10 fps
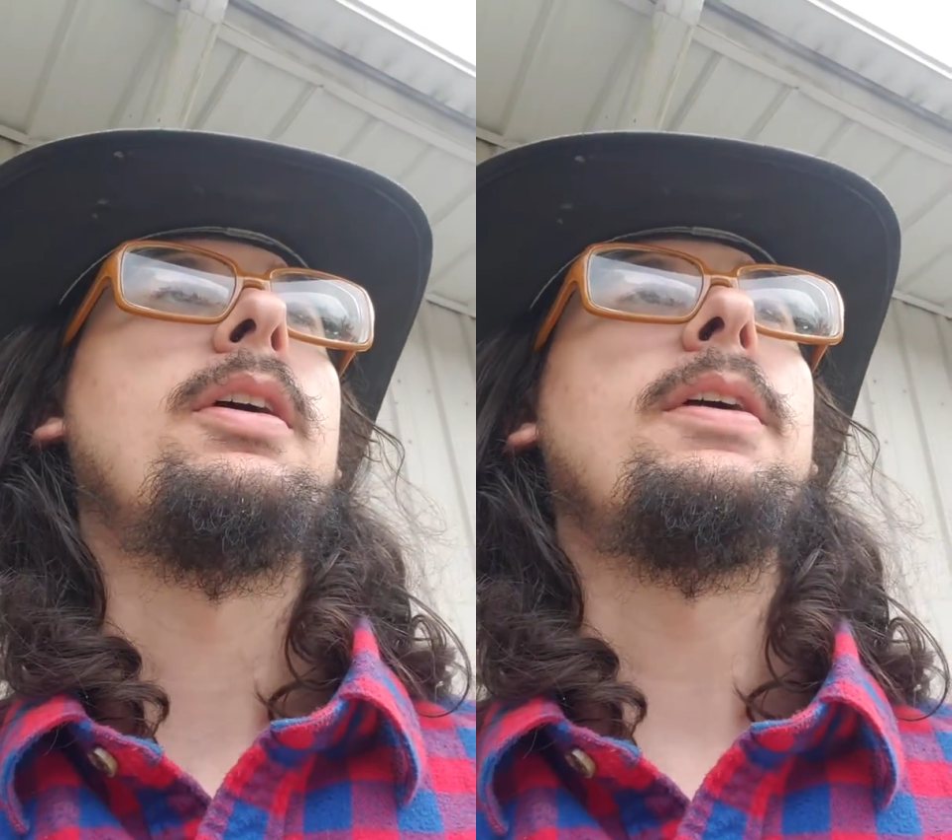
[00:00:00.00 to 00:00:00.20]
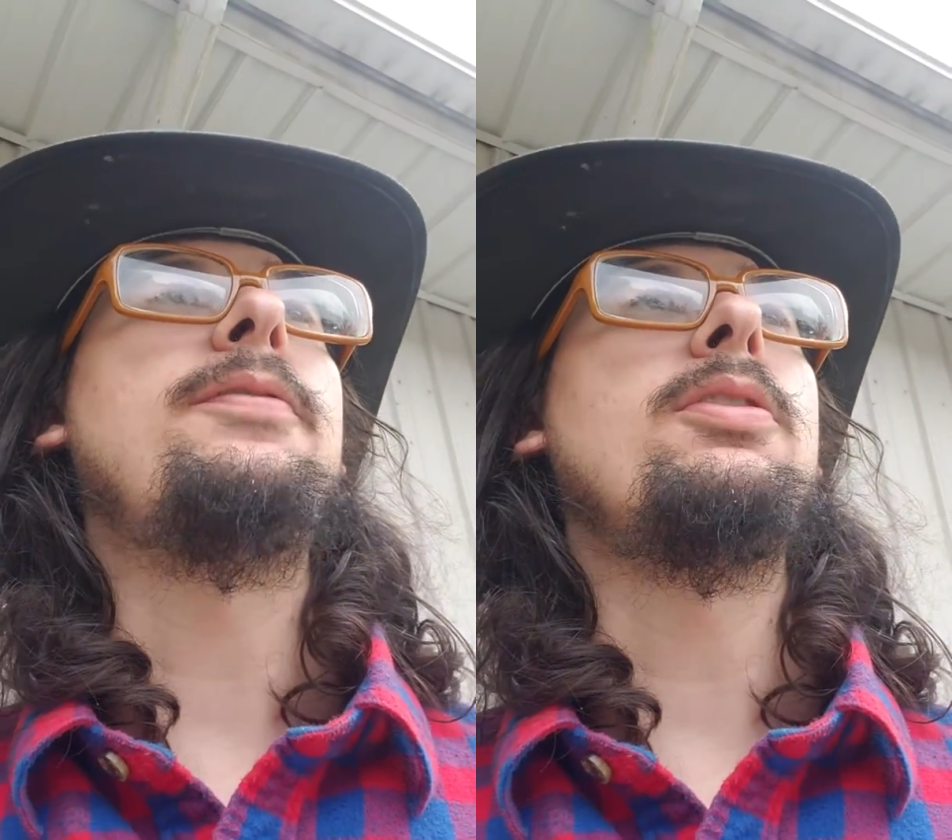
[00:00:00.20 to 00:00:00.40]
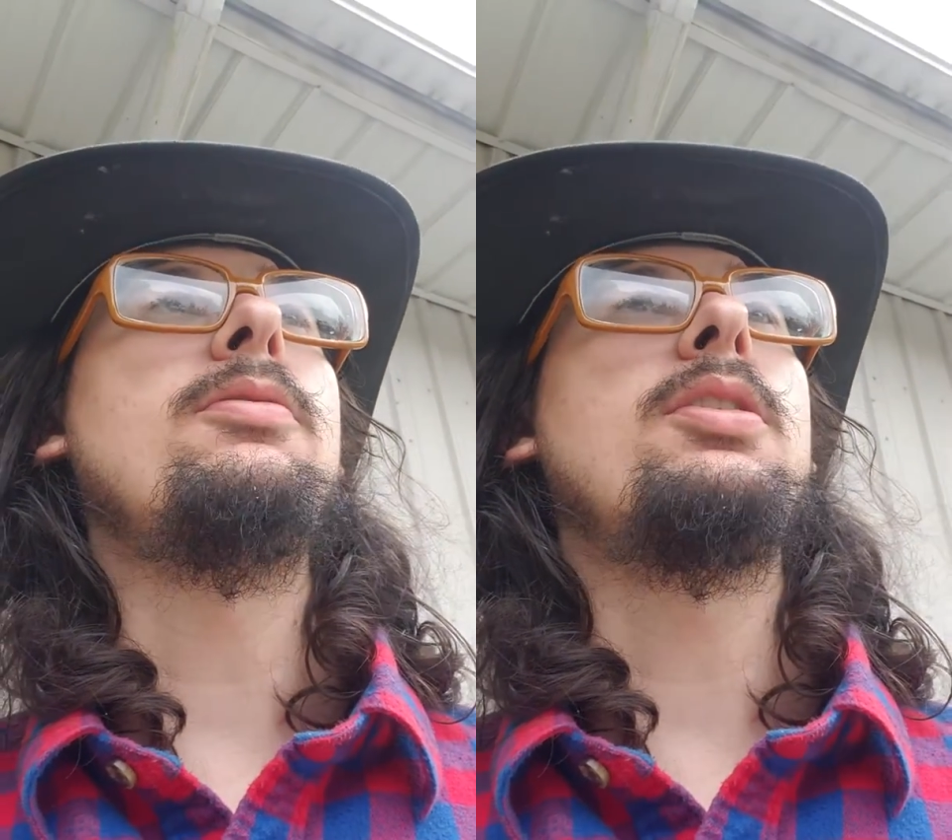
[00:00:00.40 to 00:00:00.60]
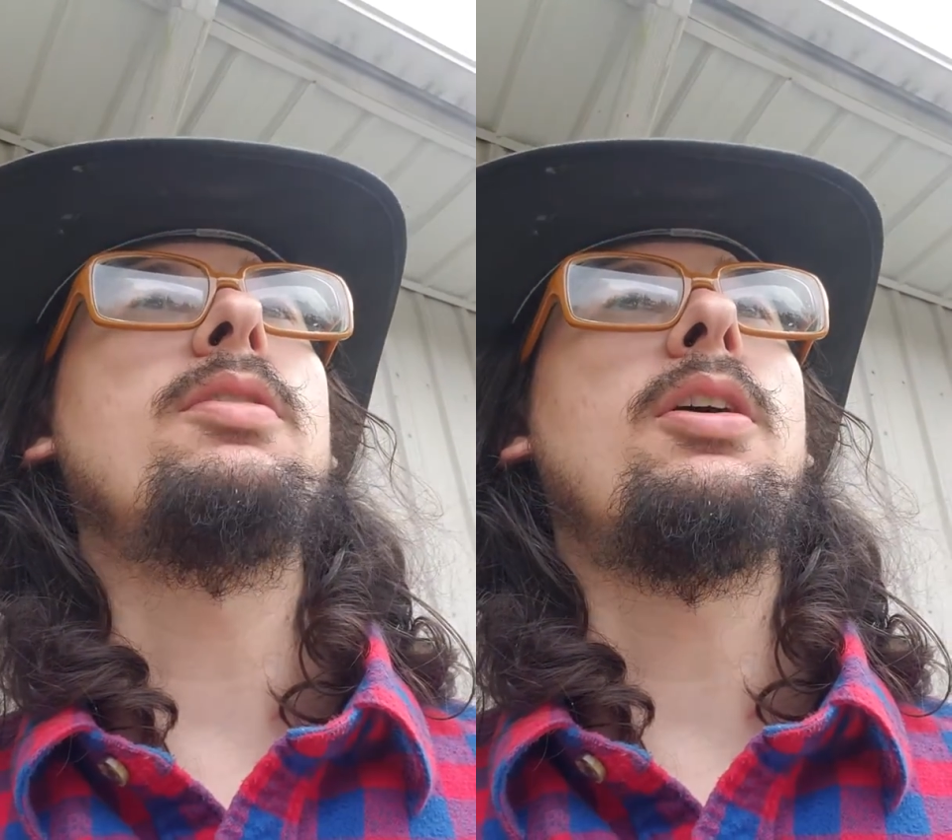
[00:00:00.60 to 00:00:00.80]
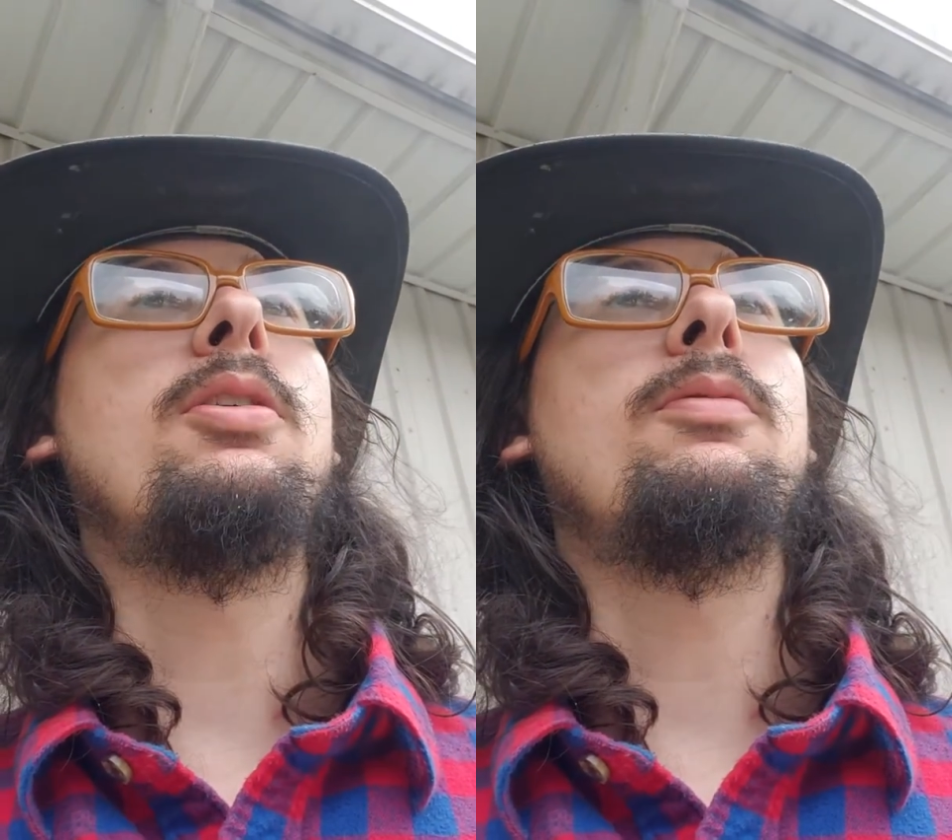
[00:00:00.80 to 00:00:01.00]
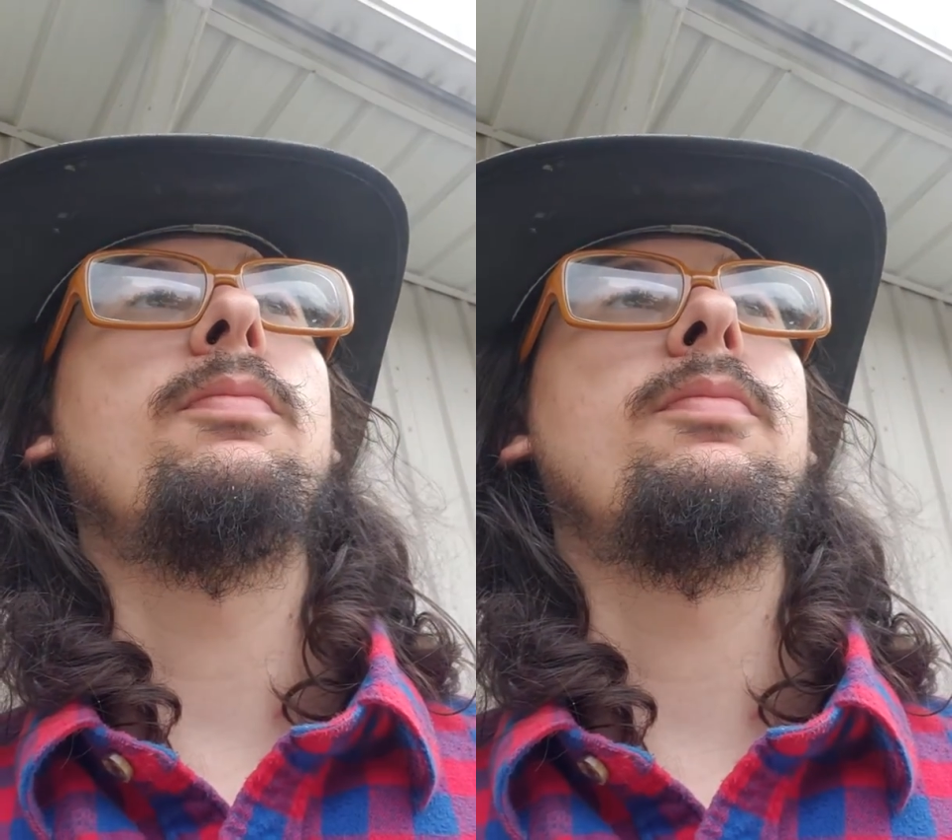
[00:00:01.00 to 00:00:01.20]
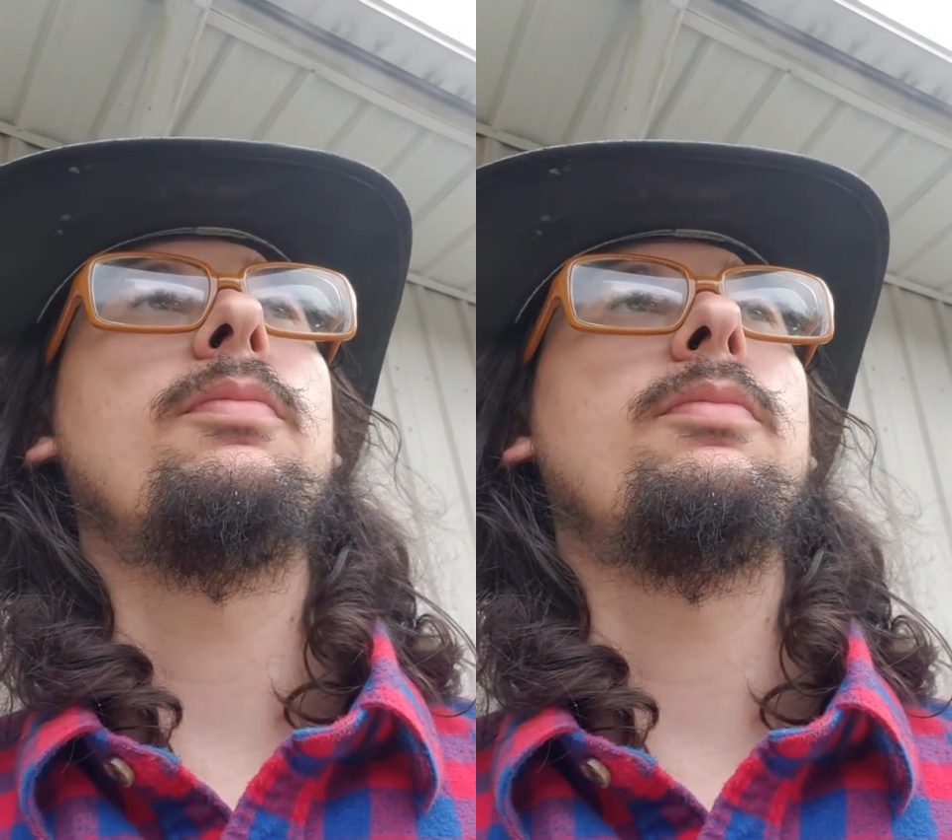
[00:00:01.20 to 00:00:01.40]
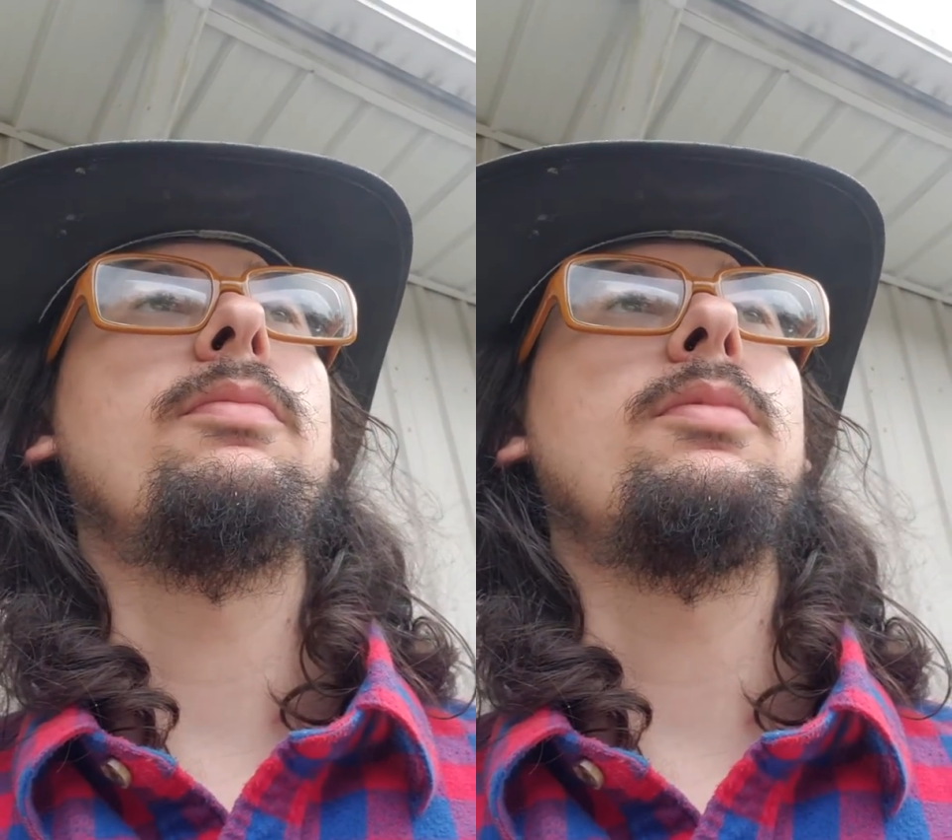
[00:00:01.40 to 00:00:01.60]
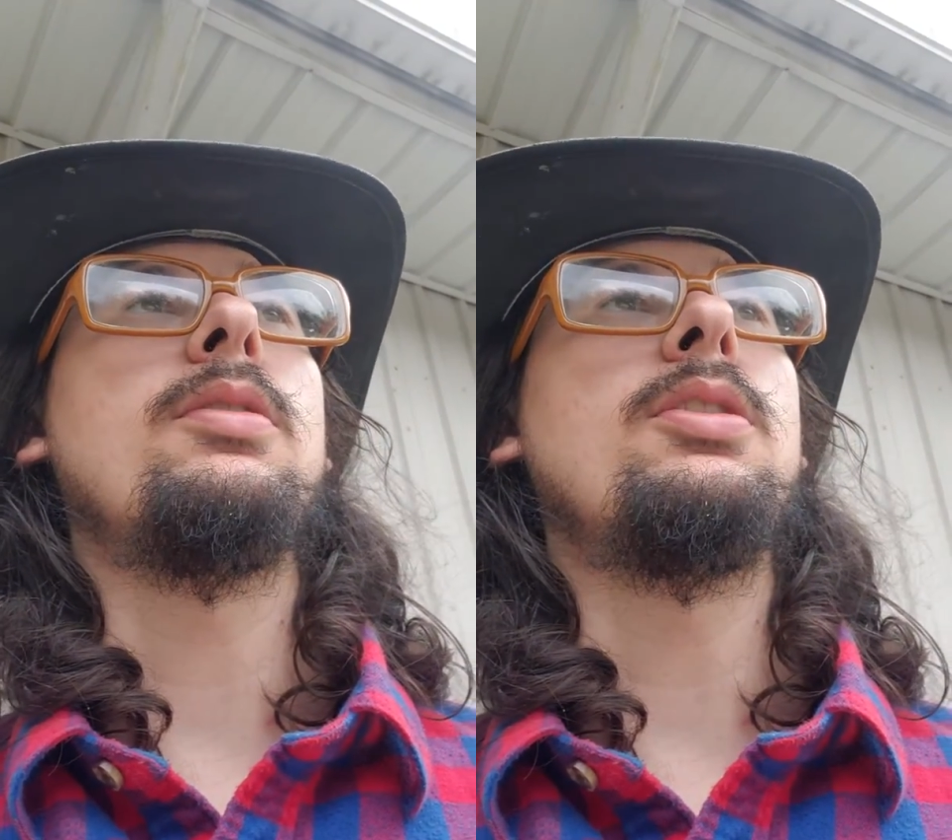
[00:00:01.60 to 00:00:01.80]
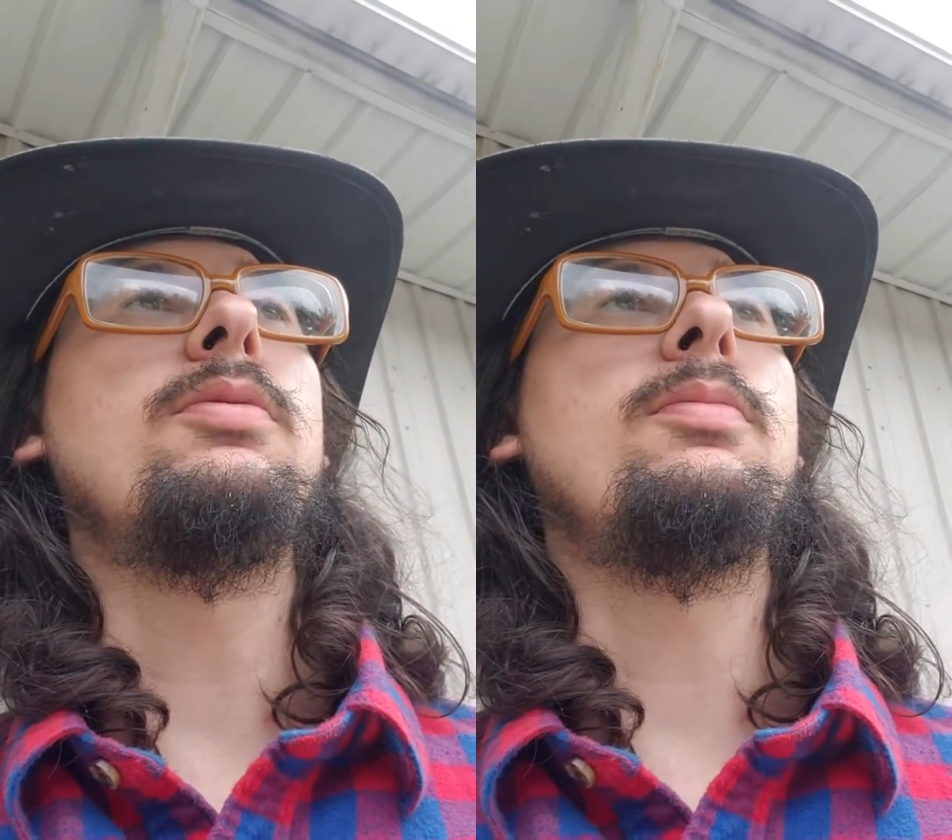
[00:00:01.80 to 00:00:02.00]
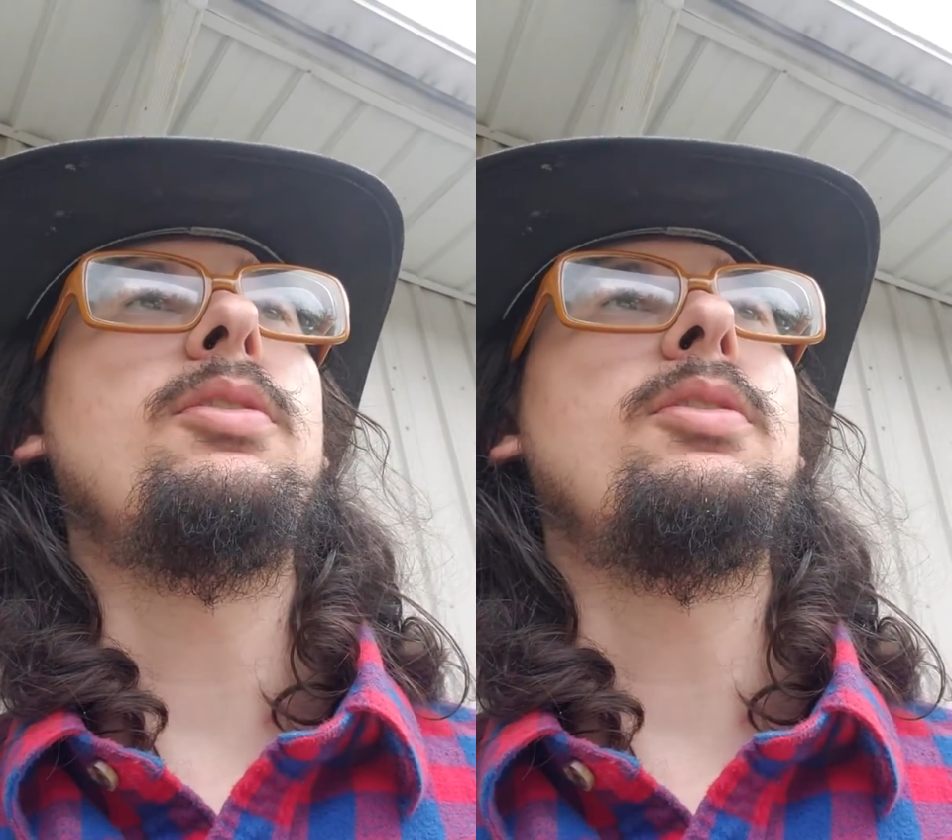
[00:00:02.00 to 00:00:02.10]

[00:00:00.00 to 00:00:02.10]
If you you know you,